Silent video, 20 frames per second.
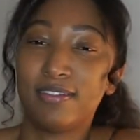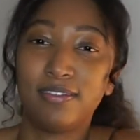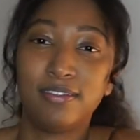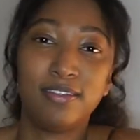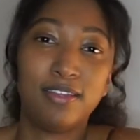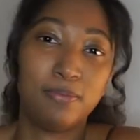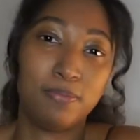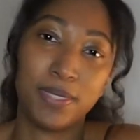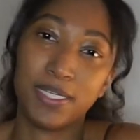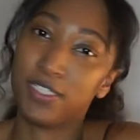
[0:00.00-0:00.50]

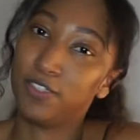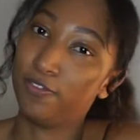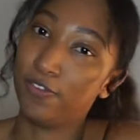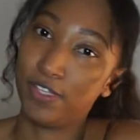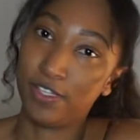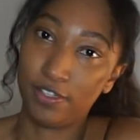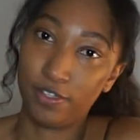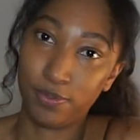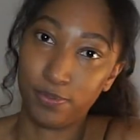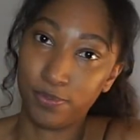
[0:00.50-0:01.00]
the best
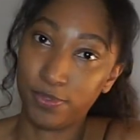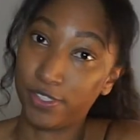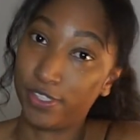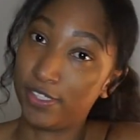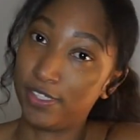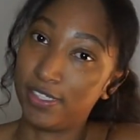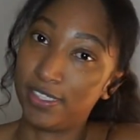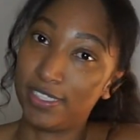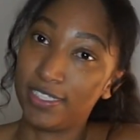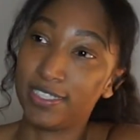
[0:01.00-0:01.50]
feeling in the
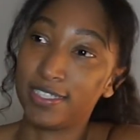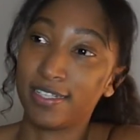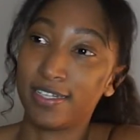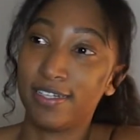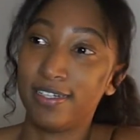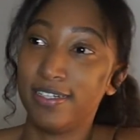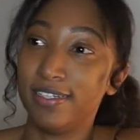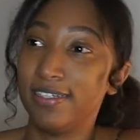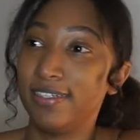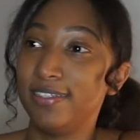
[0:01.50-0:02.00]
world. It's
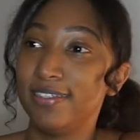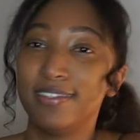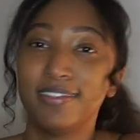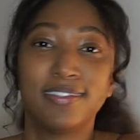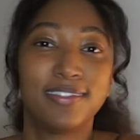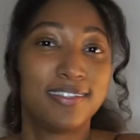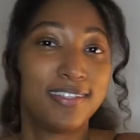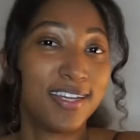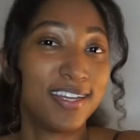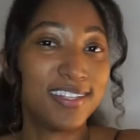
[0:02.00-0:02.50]
gonna
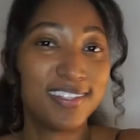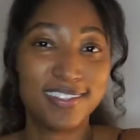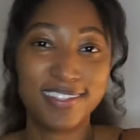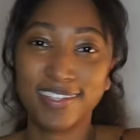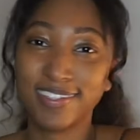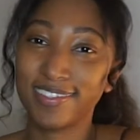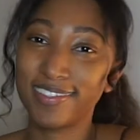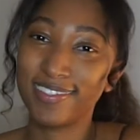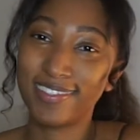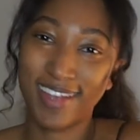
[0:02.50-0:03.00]
stand the
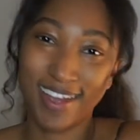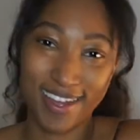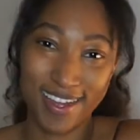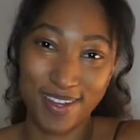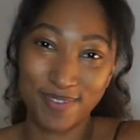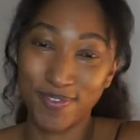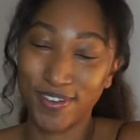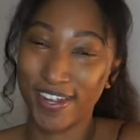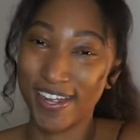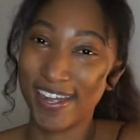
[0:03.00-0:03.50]
test of
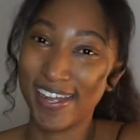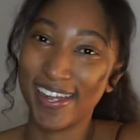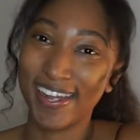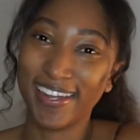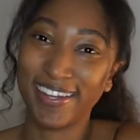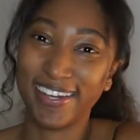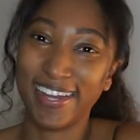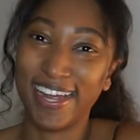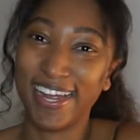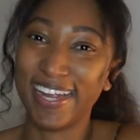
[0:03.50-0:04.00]
time, okay?
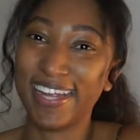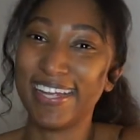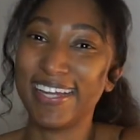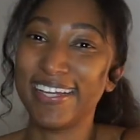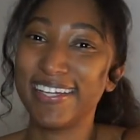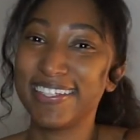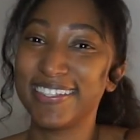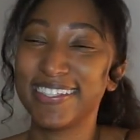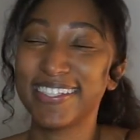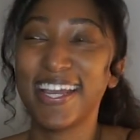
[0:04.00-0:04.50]
Like,
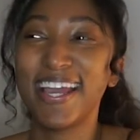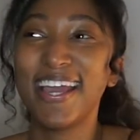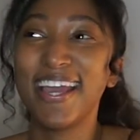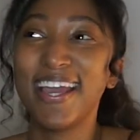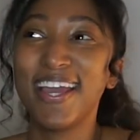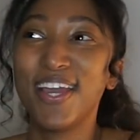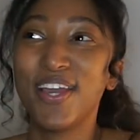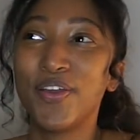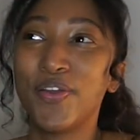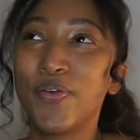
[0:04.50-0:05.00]
it's
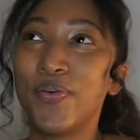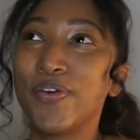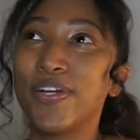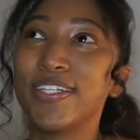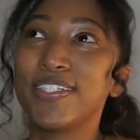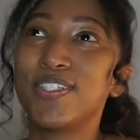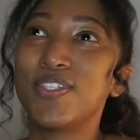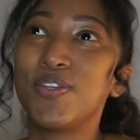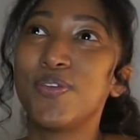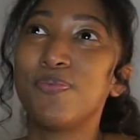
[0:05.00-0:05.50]

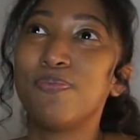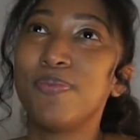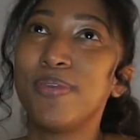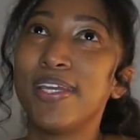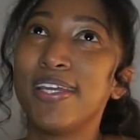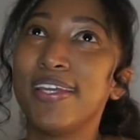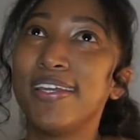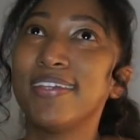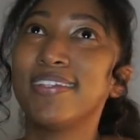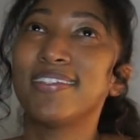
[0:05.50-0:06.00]
going to
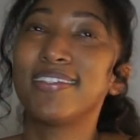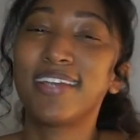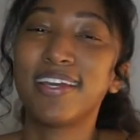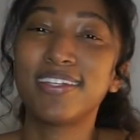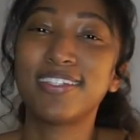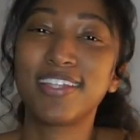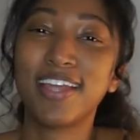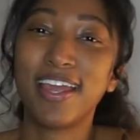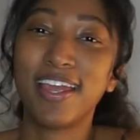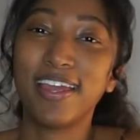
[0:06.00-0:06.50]
be
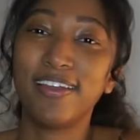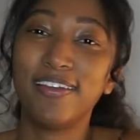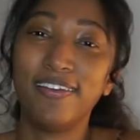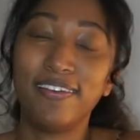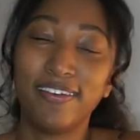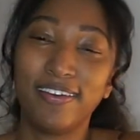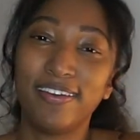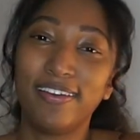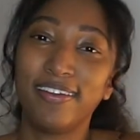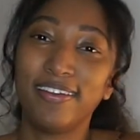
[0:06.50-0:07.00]
such a
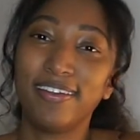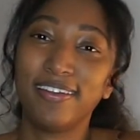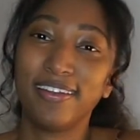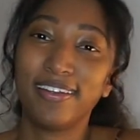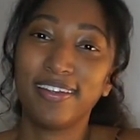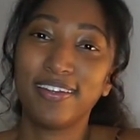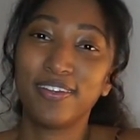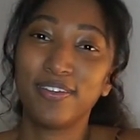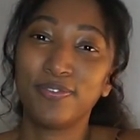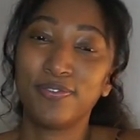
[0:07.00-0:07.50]
good
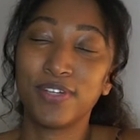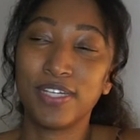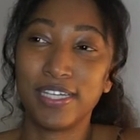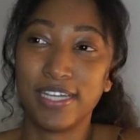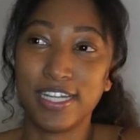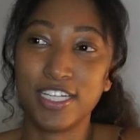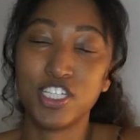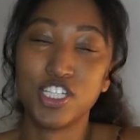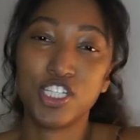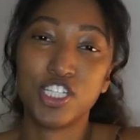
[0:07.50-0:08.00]

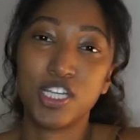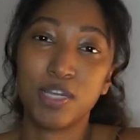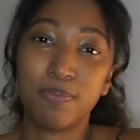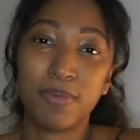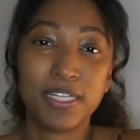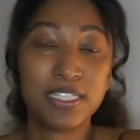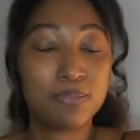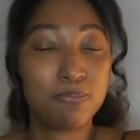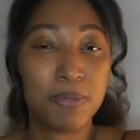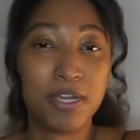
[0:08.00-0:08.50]
relationship
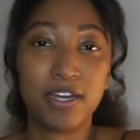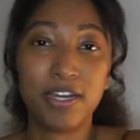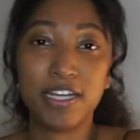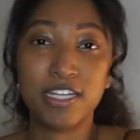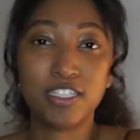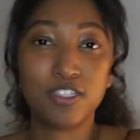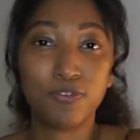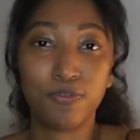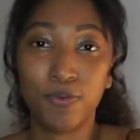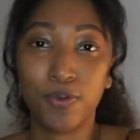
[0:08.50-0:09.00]

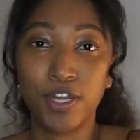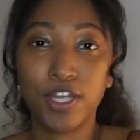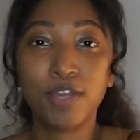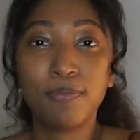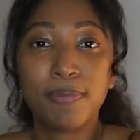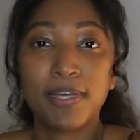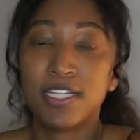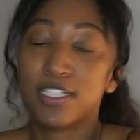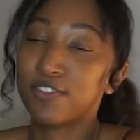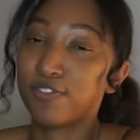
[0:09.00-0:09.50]
experience for you,
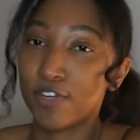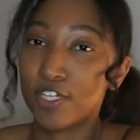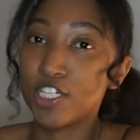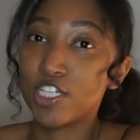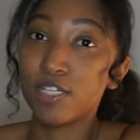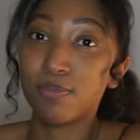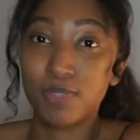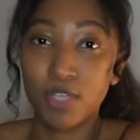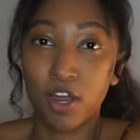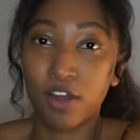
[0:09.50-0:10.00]
because
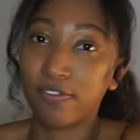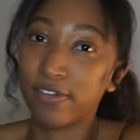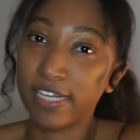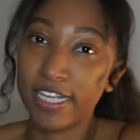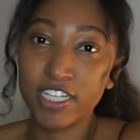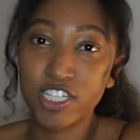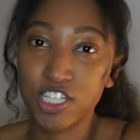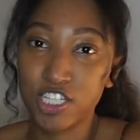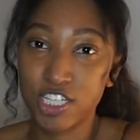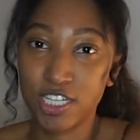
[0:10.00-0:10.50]
friendships are
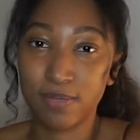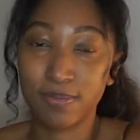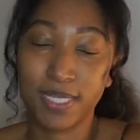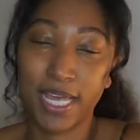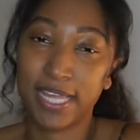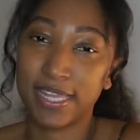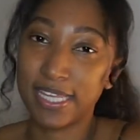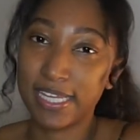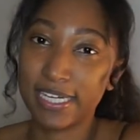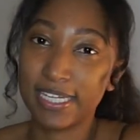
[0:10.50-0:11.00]
relationships
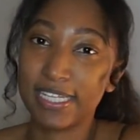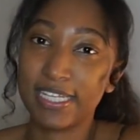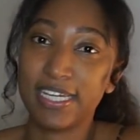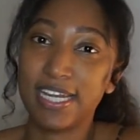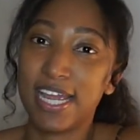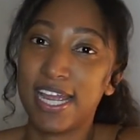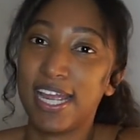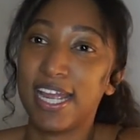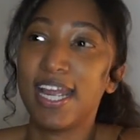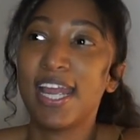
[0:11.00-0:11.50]
at the end of the
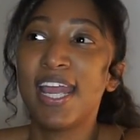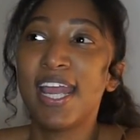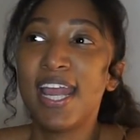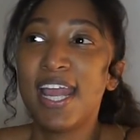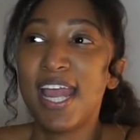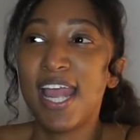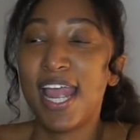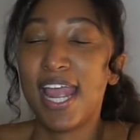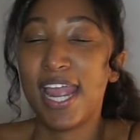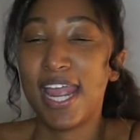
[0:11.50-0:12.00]
day.
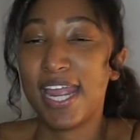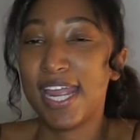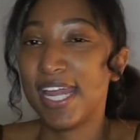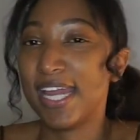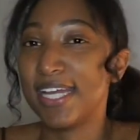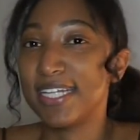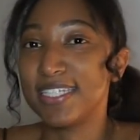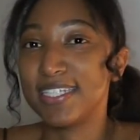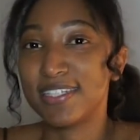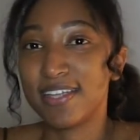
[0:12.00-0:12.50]

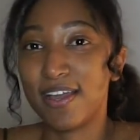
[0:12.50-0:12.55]
And